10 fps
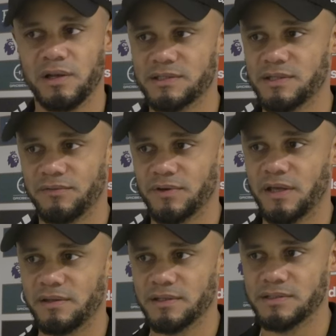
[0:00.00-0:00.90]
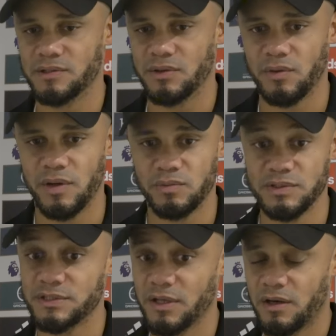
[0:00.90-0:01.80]
Let's not forget this. So uh, we
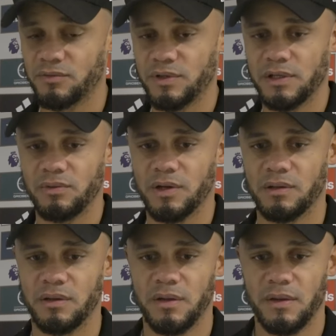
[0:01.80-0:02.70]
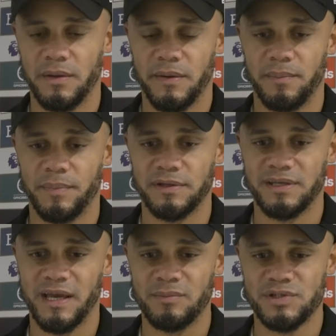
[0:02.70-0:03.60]
started really well, but the
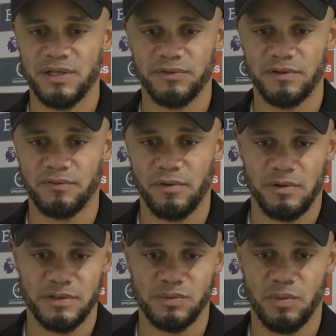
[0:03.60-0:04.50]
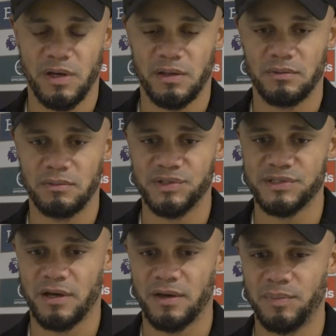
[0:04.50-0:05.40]
game shifted for us when we
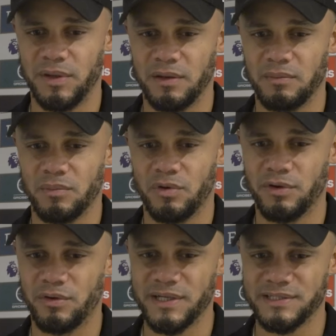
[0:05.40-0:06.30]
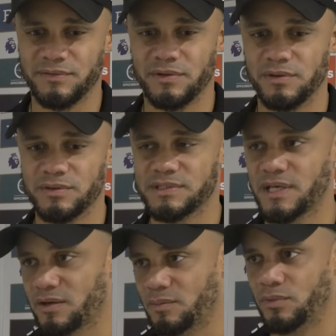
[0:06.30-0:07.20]
started being more aggressive on those
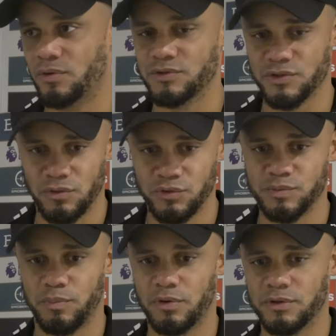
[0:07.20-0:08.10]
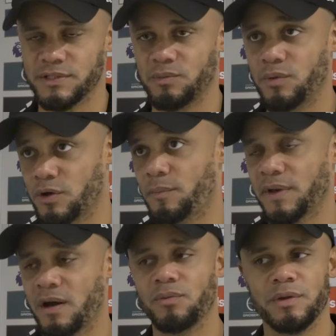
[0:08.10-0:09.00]
second balls, loose balls, and we were
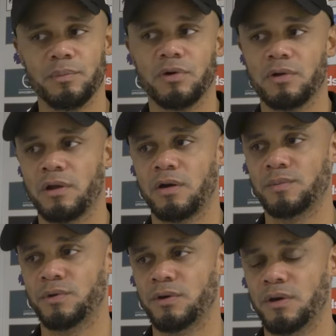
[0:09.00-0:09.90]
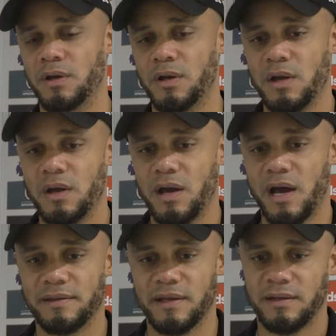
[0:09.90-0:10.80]
coming out with the ball a lot more.
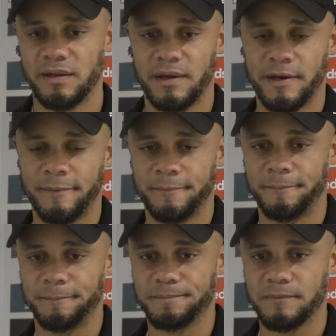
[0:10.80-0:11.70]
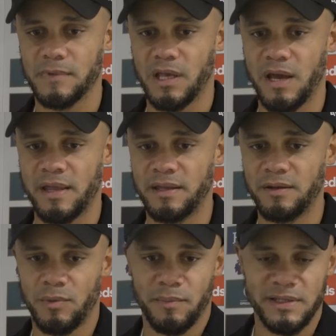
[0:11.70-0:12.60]
And then um, and then
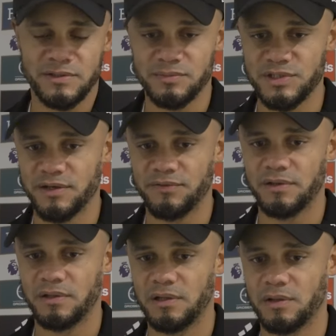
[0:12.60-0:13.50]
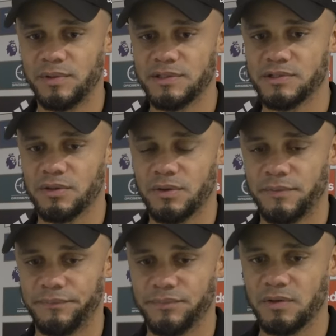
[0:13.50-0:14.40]
the momentum shifted a little bit. So
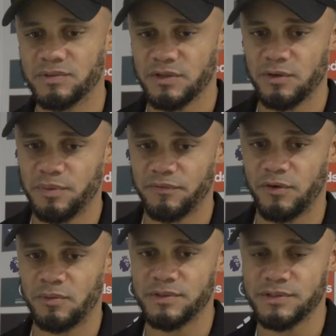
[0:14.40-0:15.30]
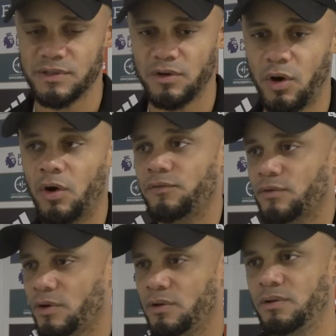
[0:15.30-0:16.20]
um, it was a good performance
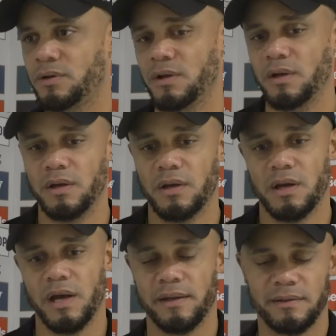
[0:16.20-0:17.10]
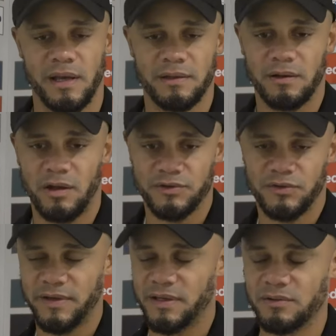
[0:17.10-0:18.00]
overall, and and a lot
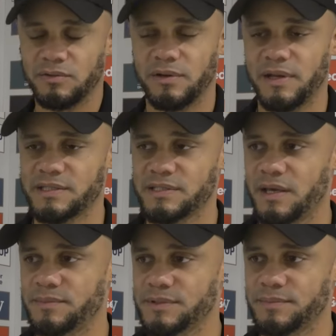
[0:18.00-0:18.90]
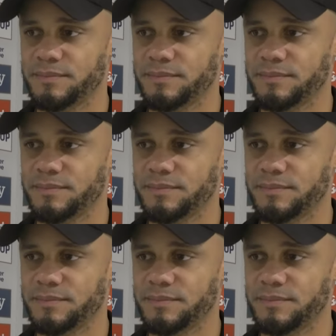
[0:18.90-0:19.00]
to take into the next games.